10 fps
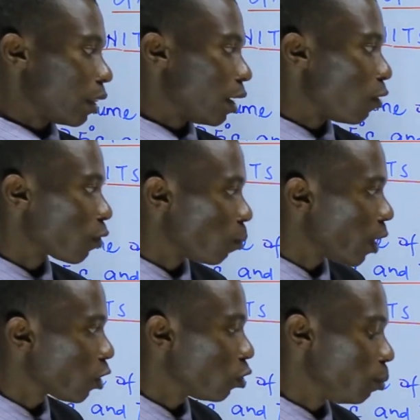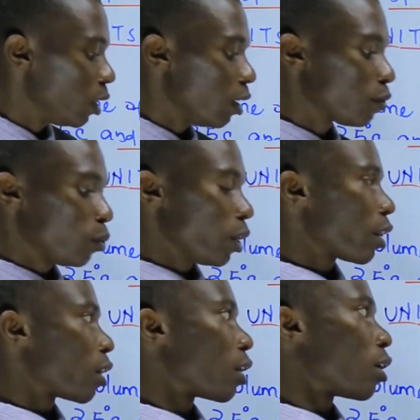Now from there, you'll be left
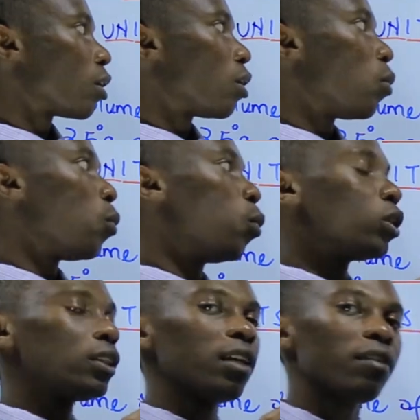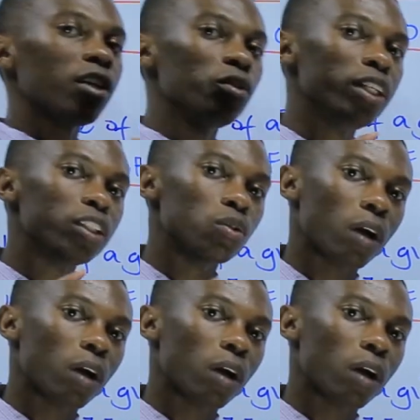with whatever you need to